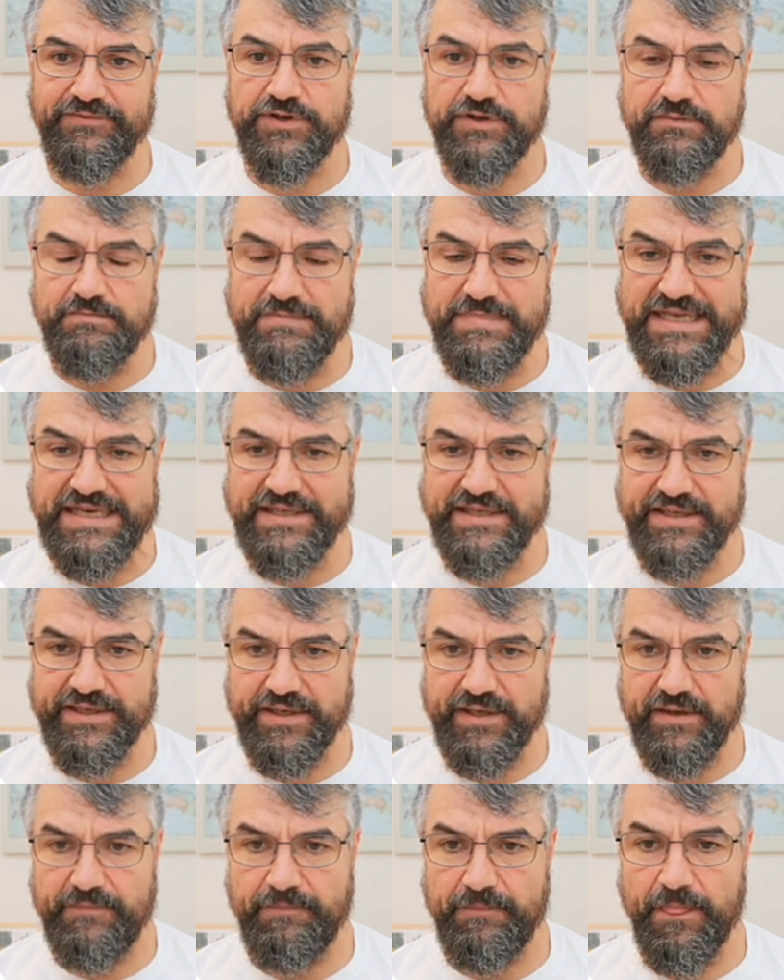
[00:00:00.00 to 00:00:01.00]
building,
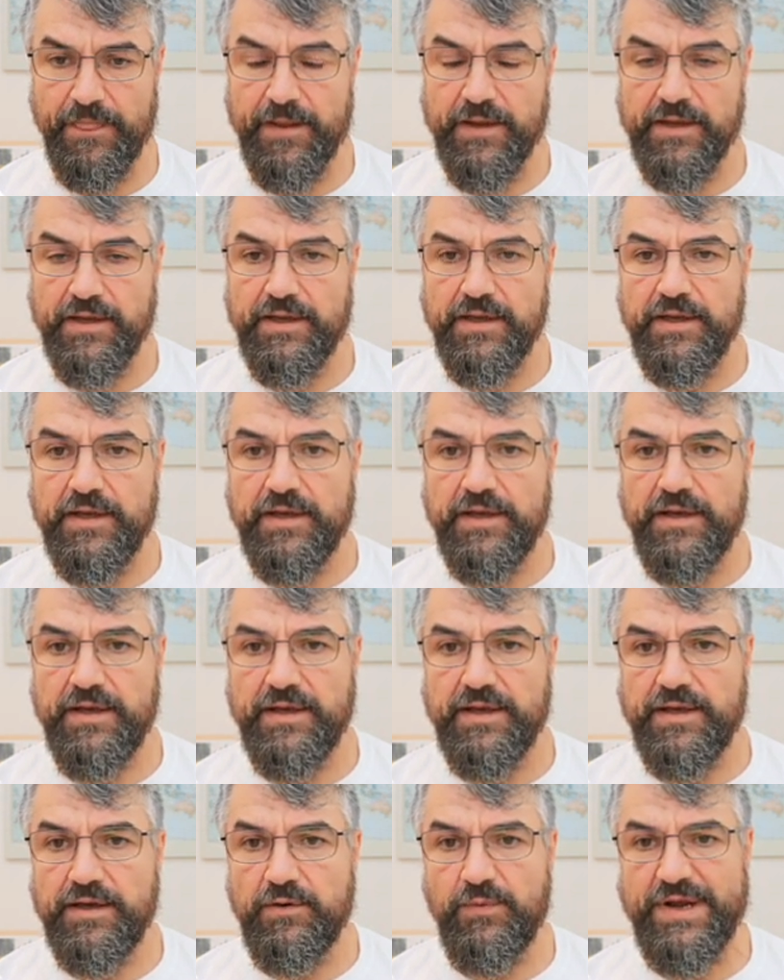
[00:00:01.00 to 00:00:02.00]

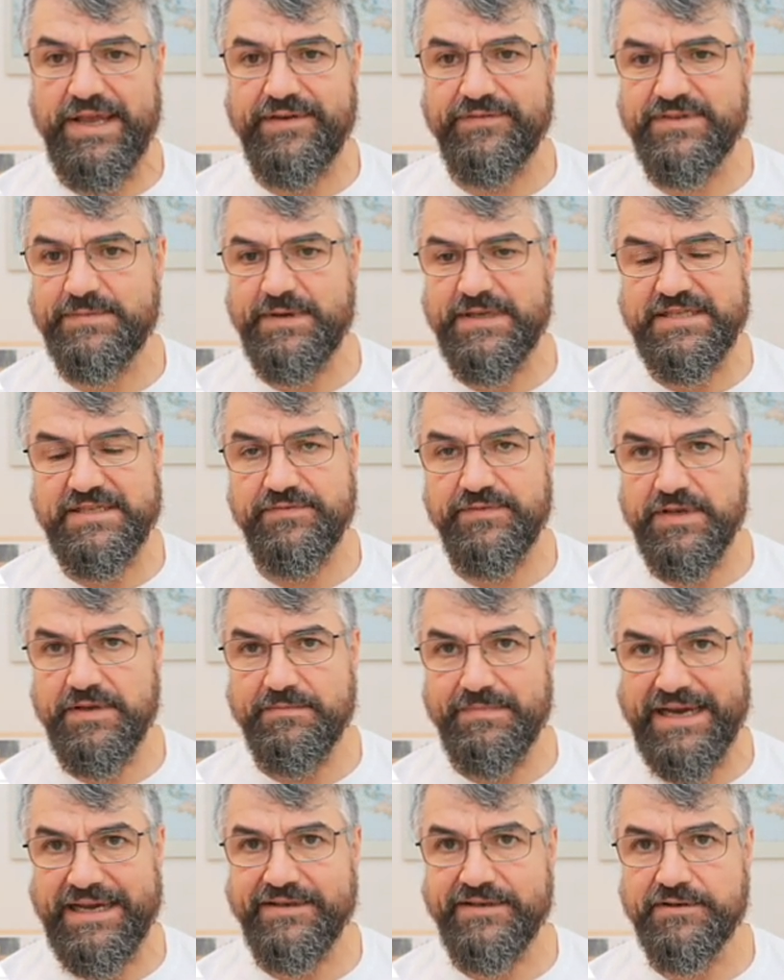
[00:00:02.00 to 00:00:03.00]
we have specific
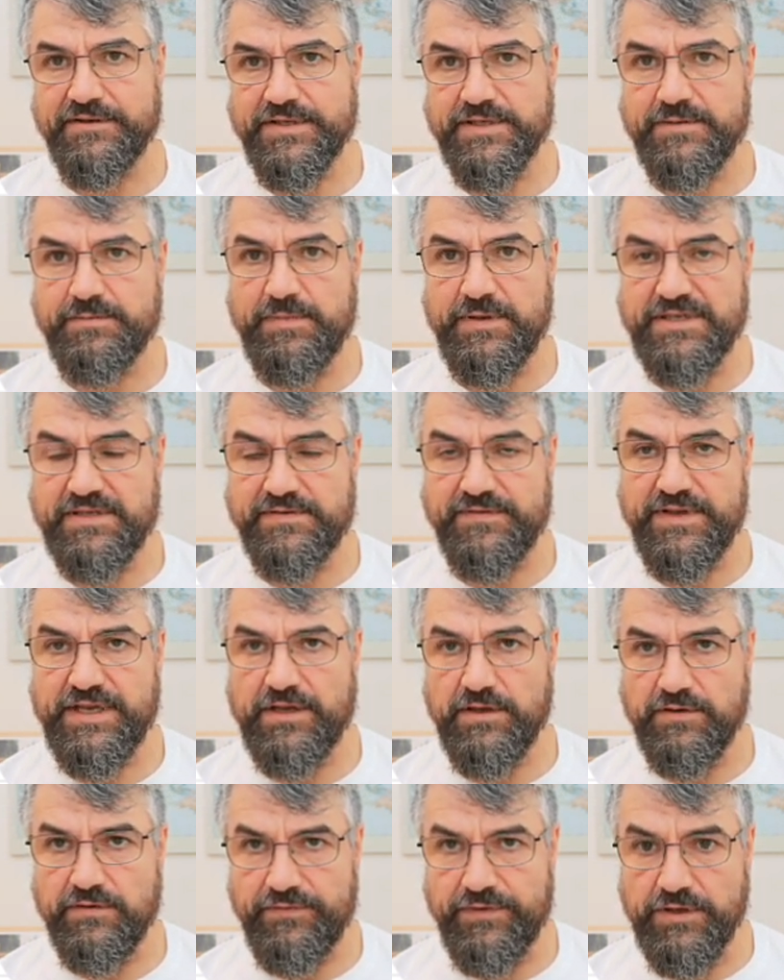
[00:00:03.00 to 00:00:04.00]
binary, specific
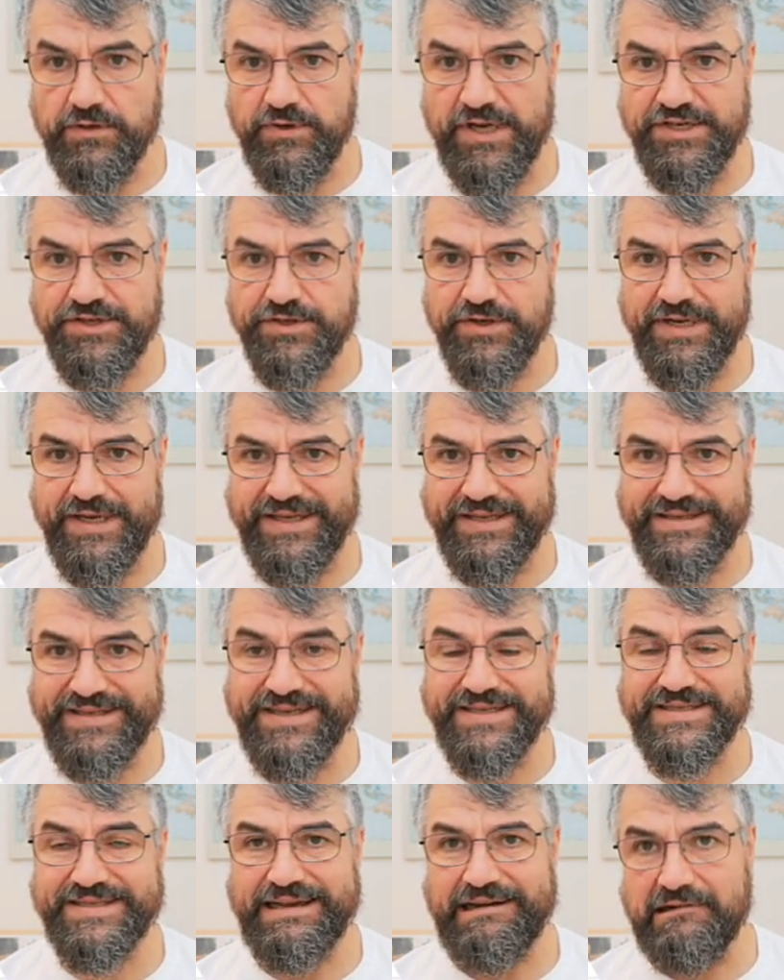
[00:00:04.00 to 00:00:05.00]
configuration, and
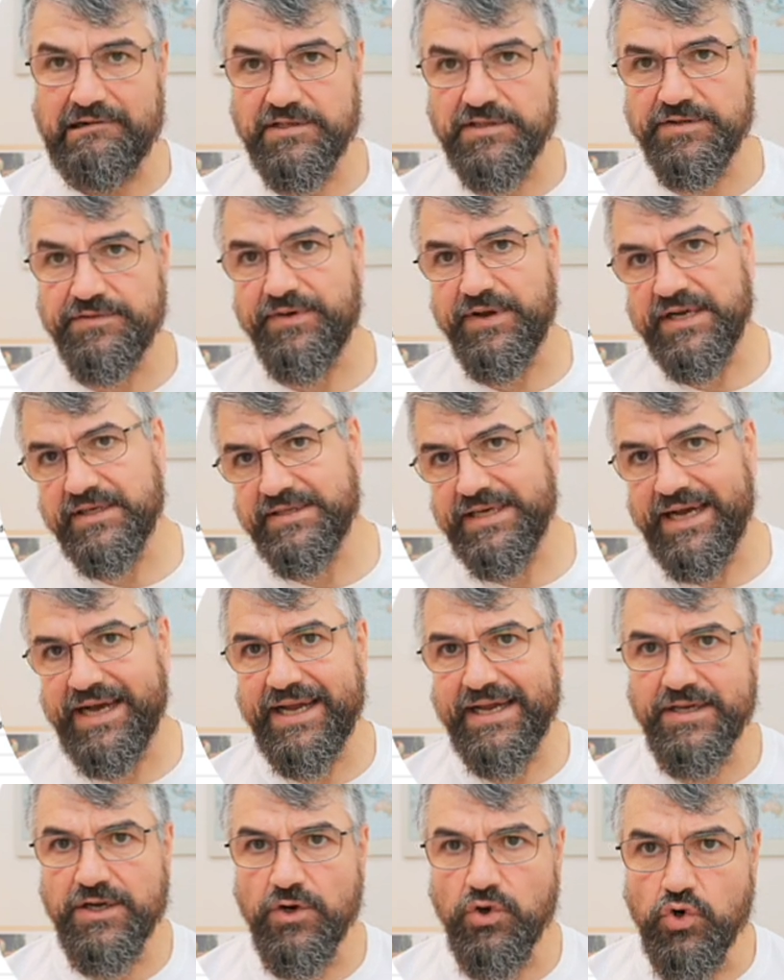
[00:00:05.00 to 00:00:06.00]
this artifact
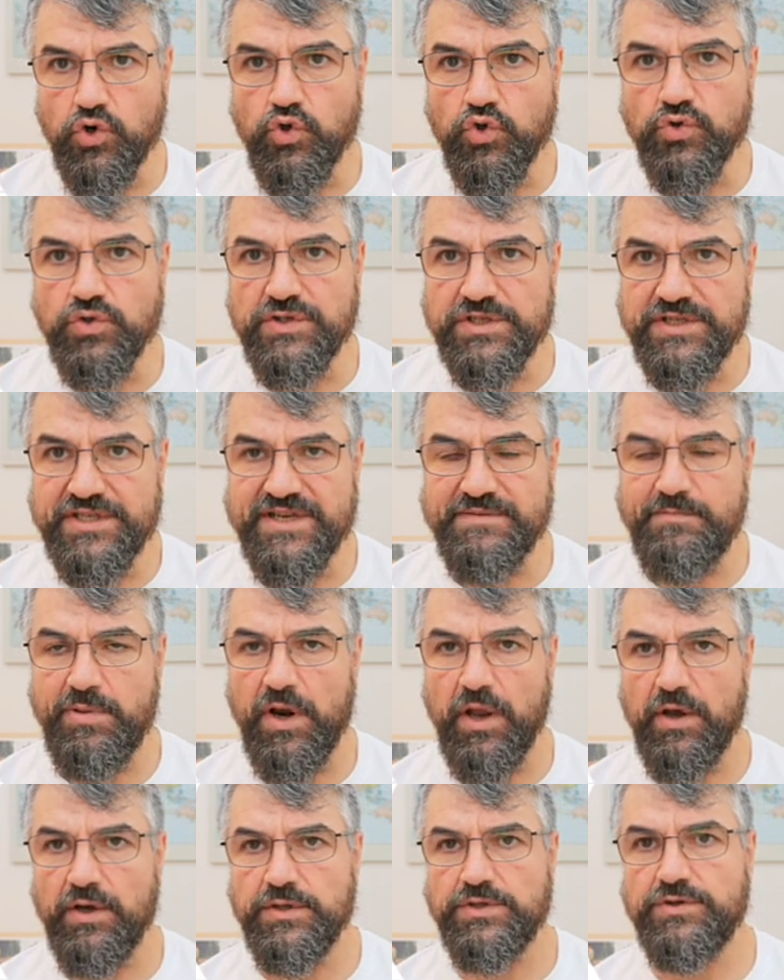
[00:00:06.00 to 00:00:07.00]
I could
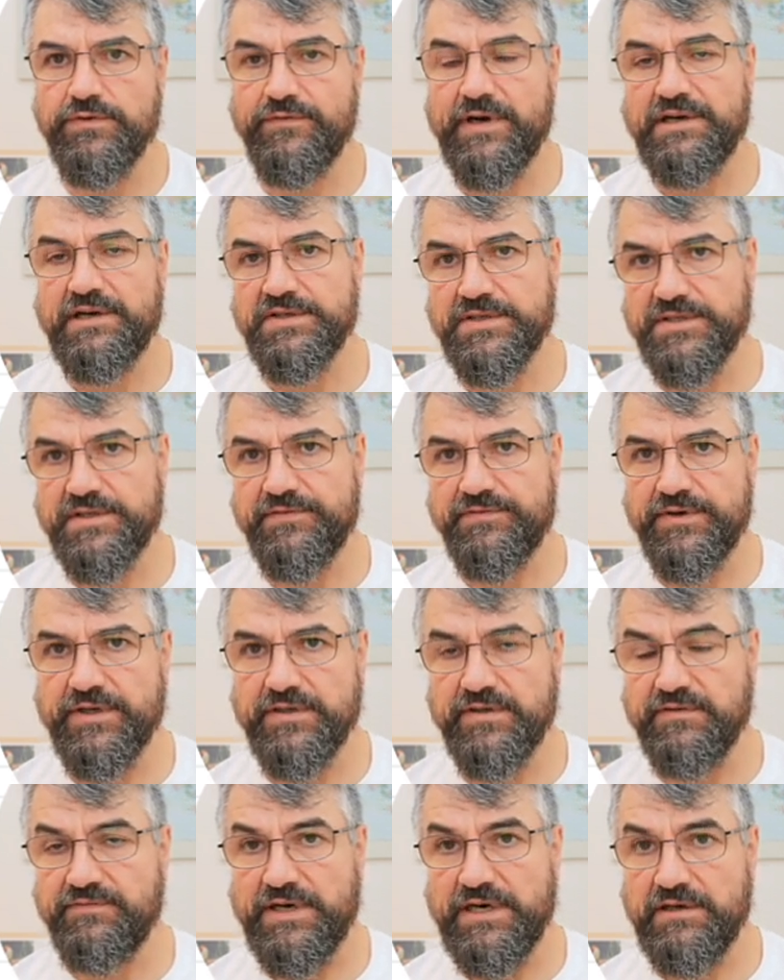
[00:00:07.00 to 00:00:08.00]
deploy to various different
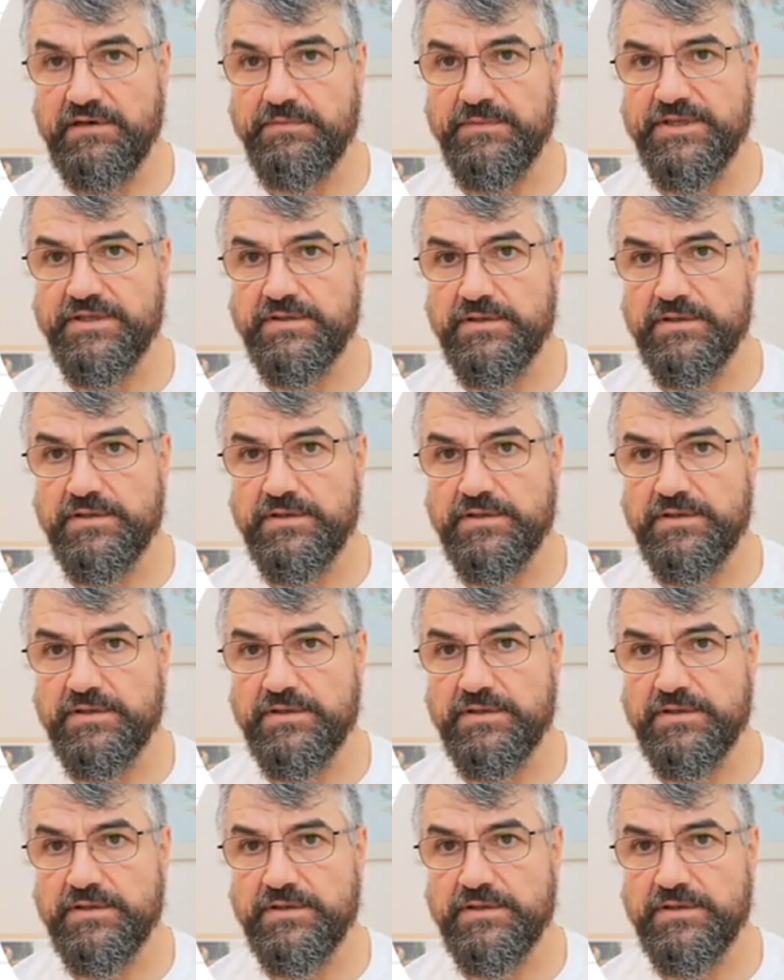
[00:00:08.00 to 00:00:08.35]
environments.